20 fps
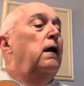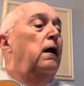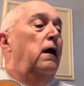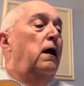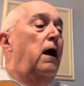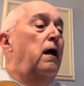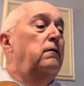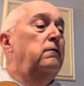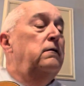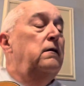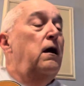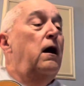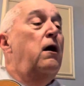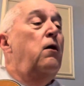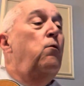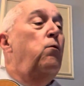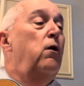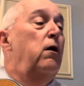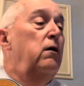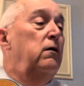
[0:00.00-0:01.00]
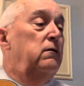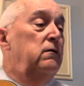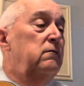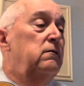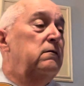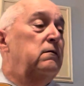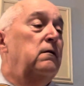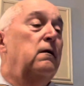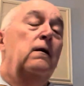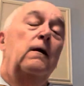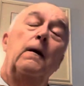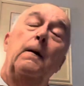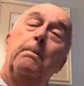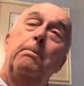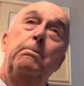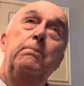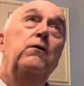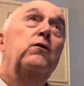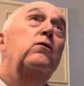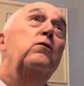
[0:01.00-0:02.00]
And there was
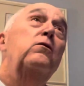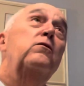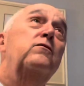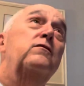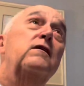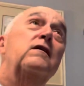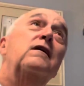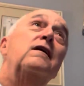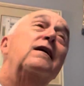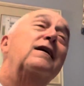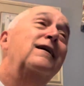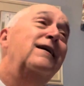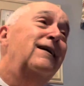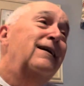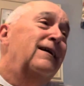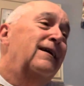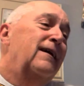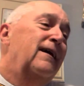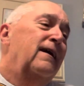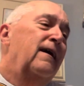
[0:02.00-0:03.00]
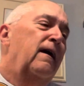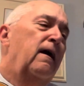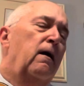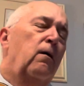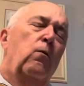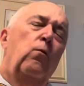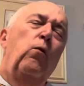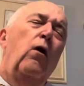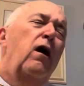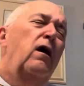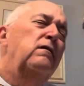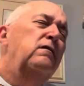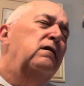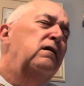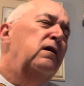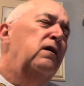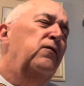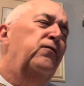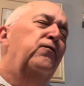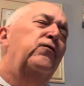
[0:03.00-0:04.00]
music
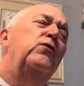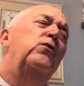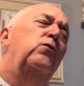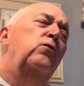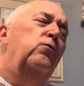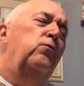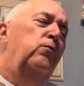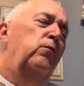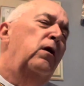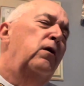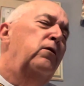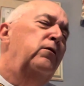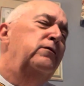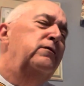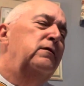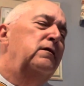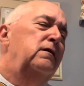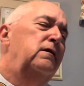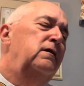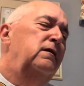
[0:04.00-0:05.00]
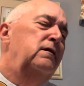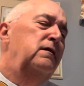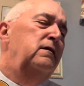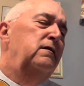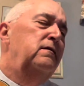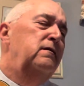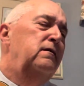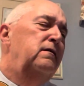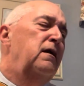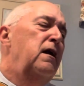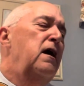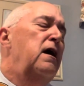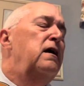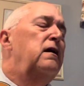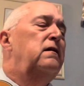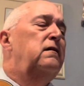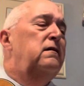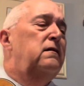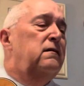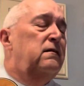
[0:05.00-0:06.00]
Wonderful roses
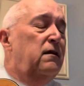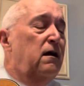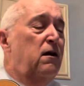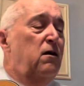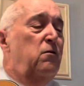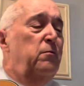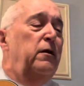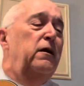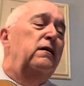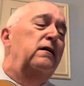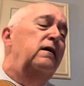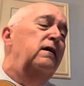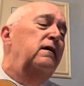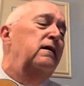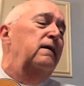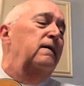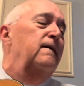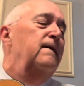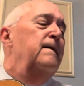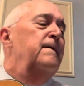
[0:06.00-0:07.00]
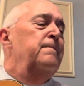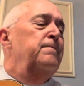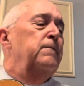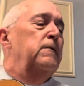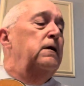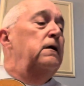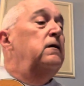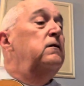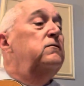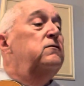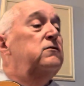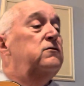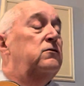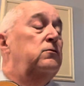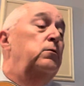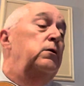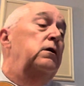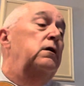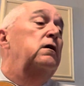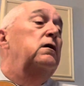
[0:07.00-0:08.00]
They tell me In
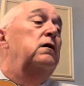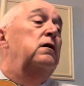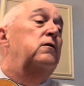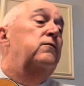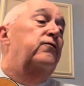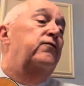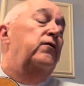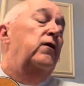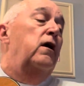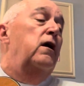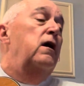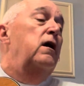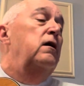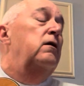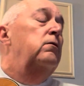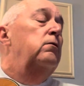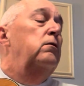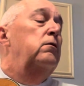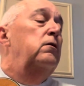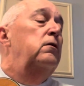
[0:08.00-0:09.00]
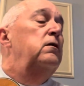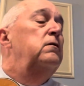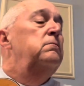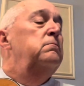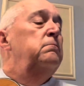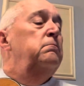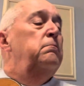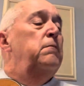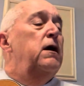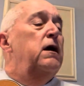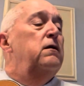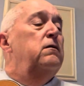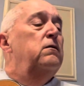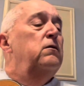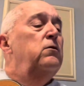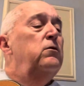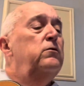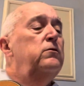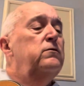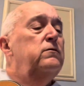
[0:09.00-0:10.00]
sweet fragrant
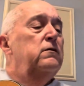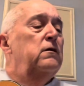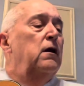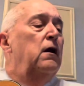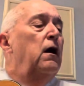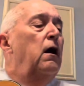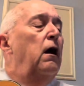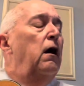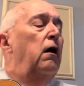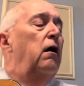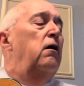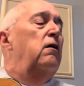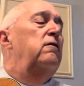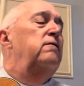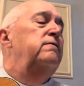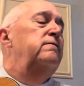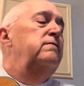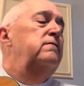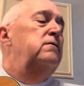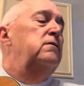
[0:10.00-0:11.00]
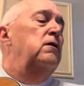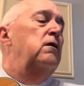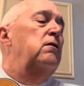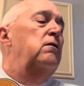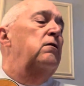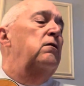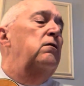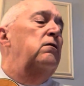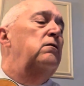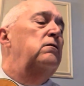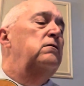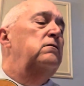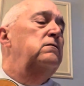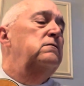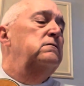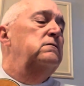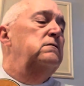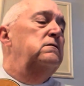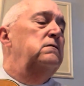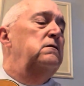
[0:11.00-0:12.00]
meadows Of
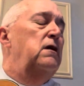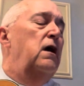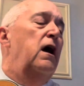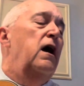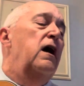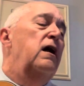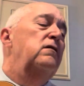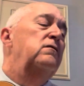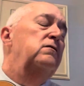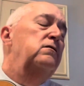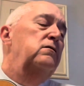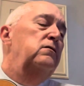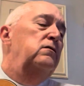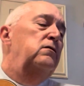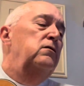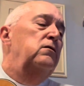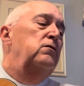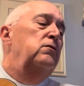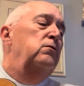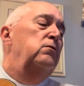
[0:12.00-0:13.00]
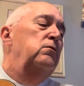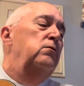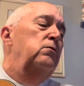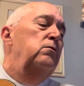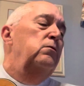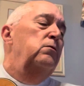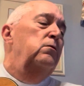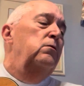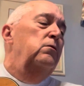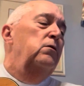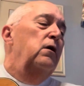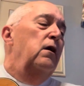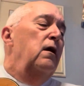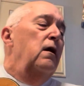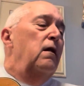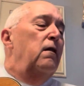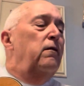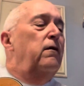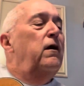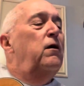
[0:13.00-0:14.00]
dawn and dew
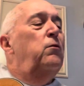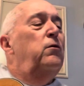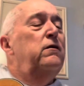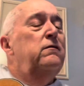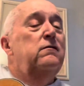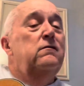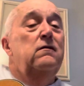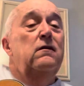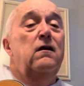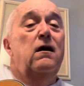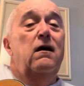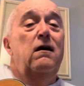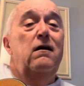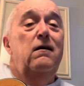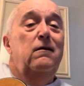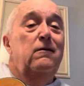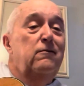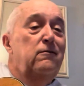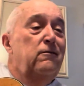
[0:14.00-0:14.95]
There was love